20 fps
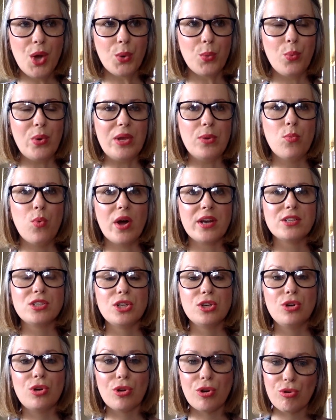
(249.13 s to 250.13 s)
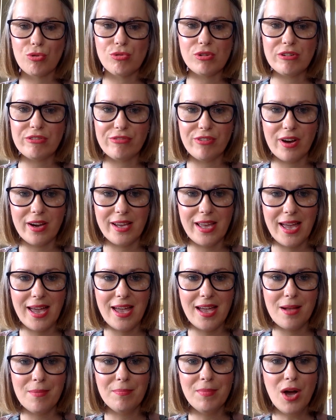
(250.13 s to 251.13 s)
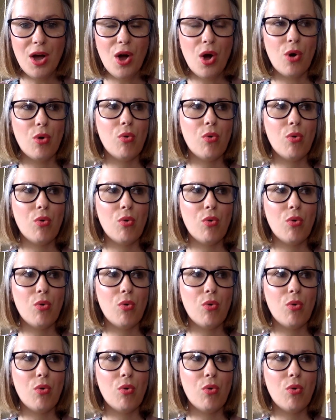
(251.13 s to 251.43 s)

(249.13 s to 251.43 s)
we want to glorify him,